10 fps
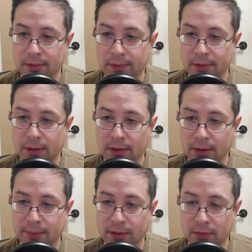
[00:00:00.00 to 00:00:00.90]
Yeah, I
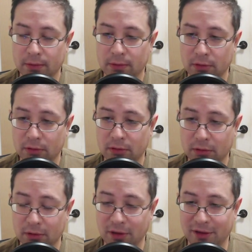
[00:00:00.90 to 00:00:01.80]
mean, this is
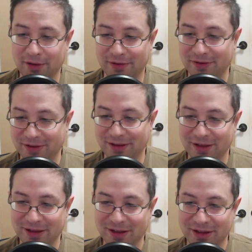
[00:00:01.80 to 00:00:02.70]

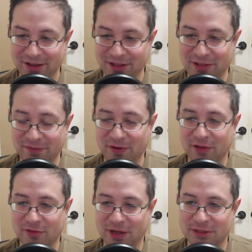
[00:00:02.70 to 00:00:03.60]
this is a very
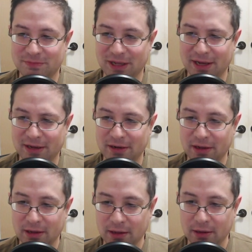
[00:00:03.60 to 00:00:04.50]
strange plan.
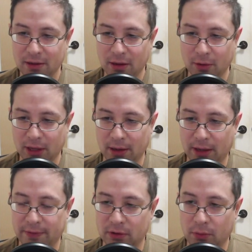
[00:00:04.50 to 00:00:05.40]
Okay, and
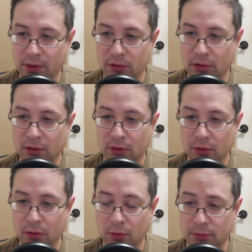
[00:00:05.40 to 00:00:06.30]
then queen c2.